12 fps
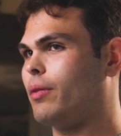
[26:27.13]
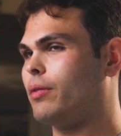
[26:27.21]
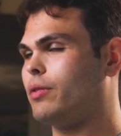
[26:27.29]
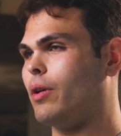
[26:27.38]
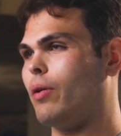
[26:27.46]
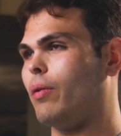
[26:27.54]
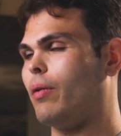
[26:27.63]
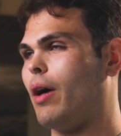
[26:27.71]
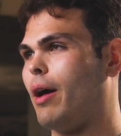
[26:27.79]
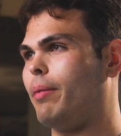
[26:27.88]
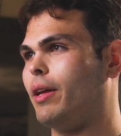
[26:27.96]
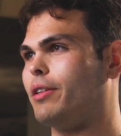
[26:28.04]
So,
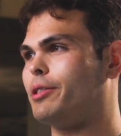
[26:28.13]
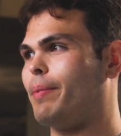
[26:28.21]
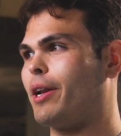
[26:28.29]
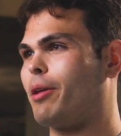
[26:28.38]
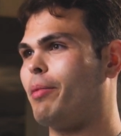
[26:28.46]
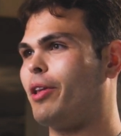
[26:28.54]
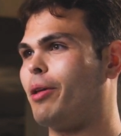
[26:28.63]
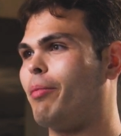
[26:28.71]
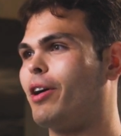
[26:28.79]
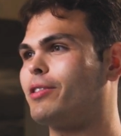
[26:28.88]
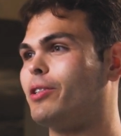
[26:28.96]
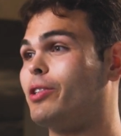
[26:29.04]
I mean, spending $1 million
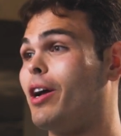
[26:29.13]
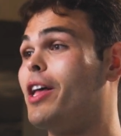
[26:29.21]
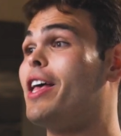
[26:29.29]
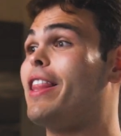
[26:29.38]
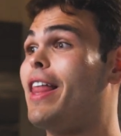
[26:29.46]
on travel,